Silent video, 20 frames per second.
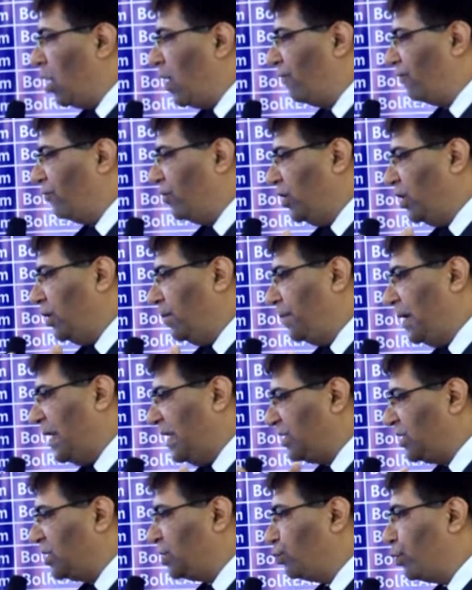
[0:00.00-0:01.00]
of the
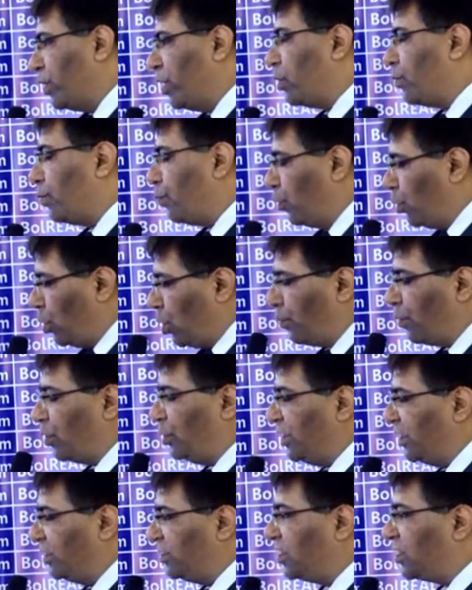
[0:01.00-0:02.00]
places where your
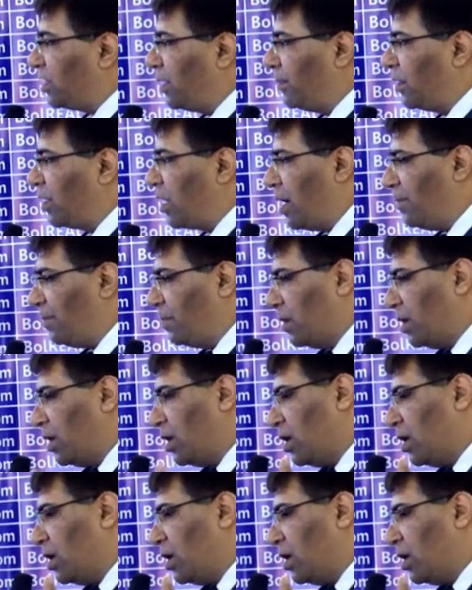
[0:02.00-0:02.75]
projects are coming up?